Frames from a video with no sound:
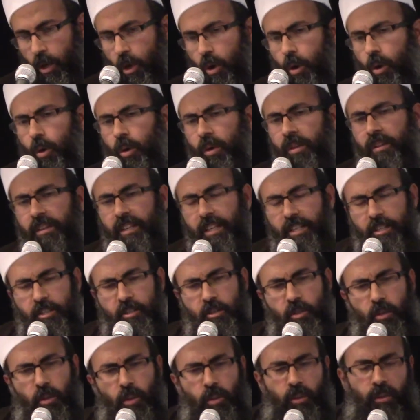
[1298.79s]
or
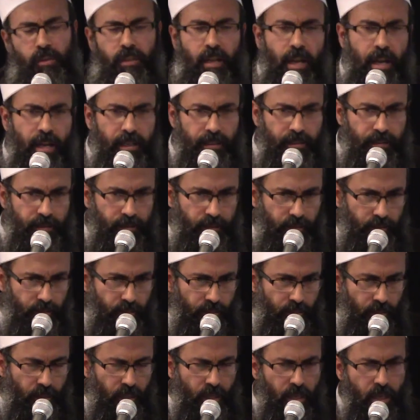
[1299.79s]
this or that,
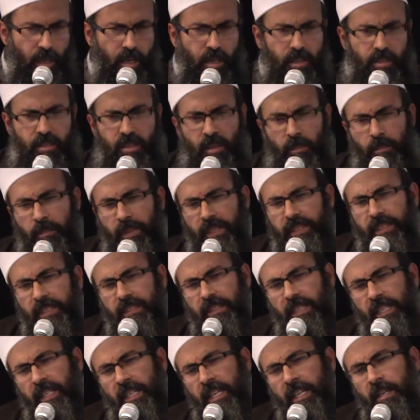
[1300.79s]
somebody
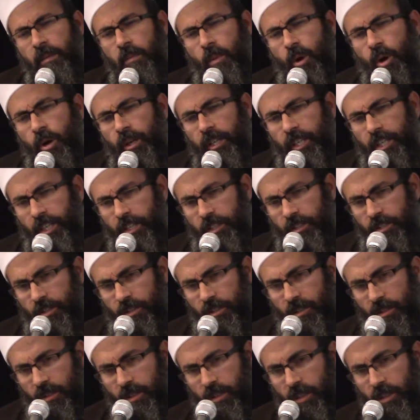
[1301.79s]
taking mortgage